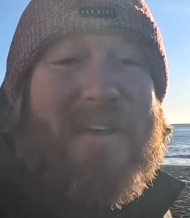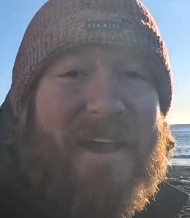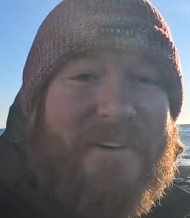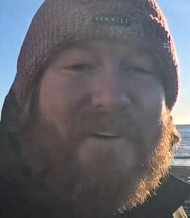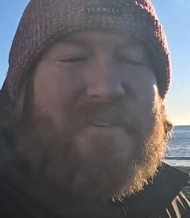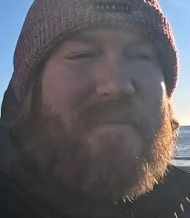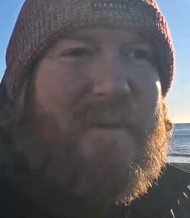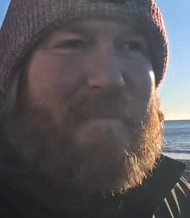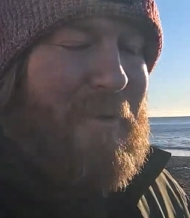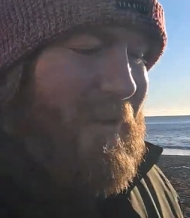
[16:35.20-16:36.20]
my head around, to
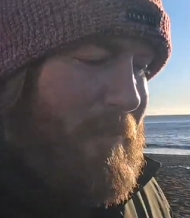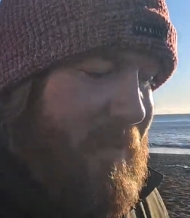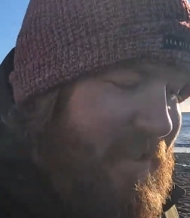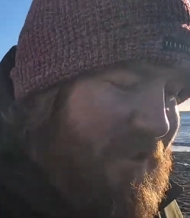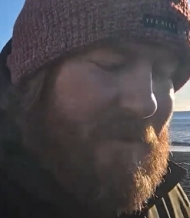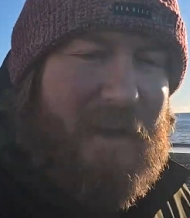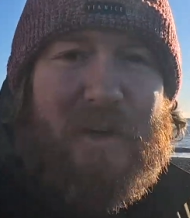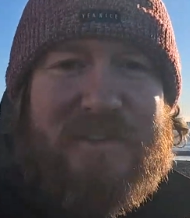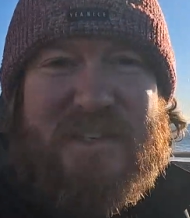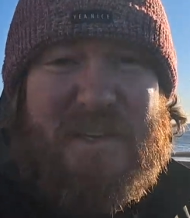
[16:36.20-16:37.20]
be by the beach with
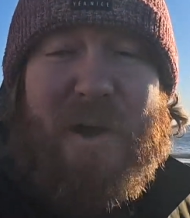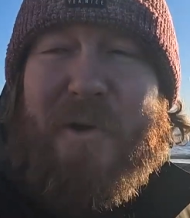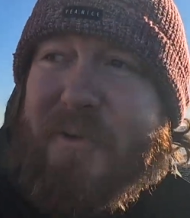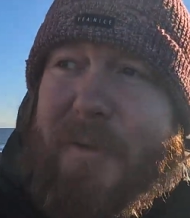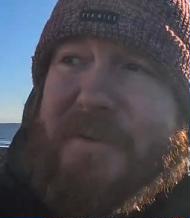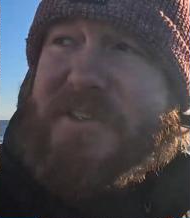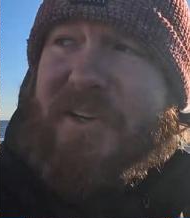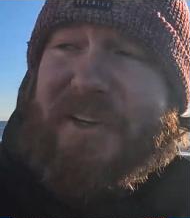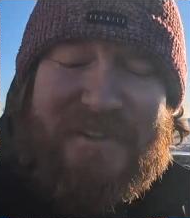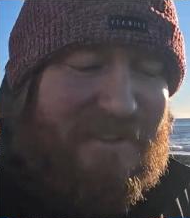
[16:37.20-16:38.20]
snow right
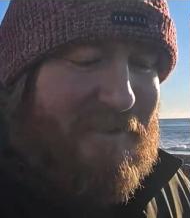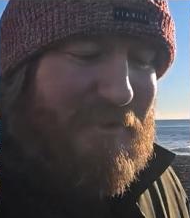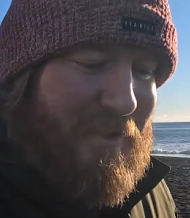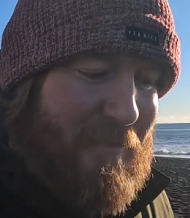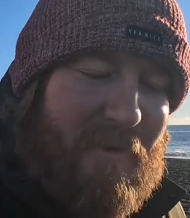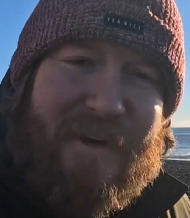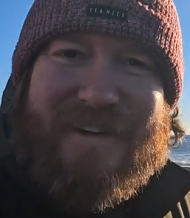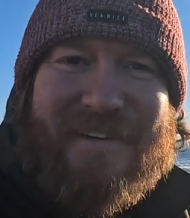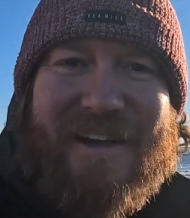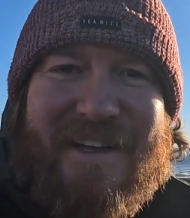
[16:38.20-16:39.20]
beside us. It's such a
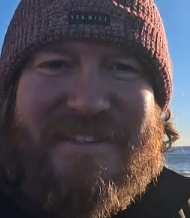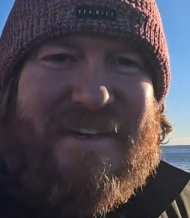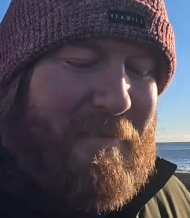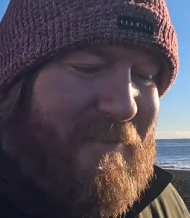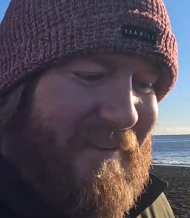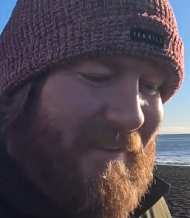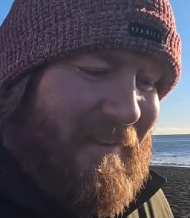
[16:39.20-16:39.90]
weird concept,